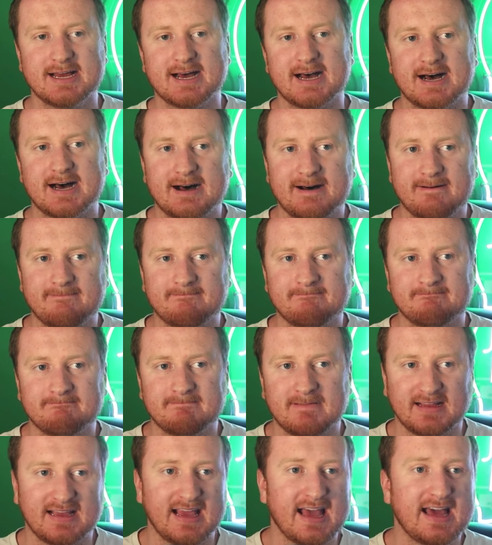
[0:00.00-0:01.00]

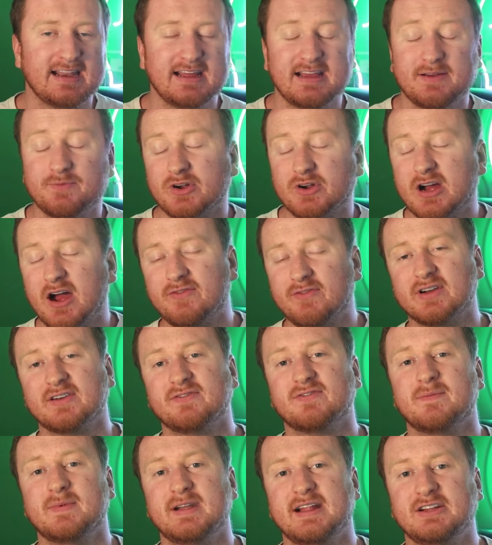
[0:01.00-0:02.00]
Again, him recovering
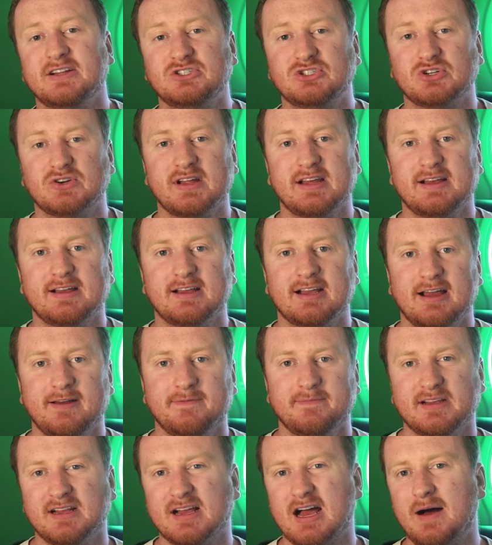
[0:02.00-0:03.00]
from an injury
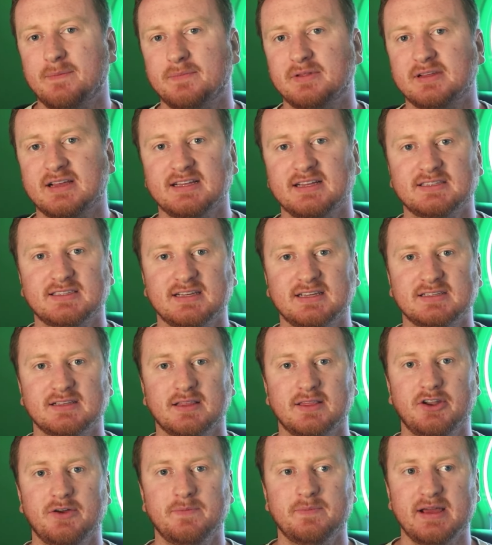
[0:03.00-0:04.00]
kind of complicates things
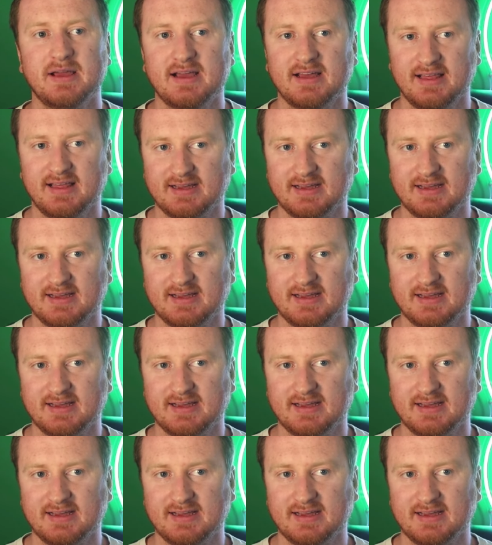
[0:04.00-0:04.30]
a little bit.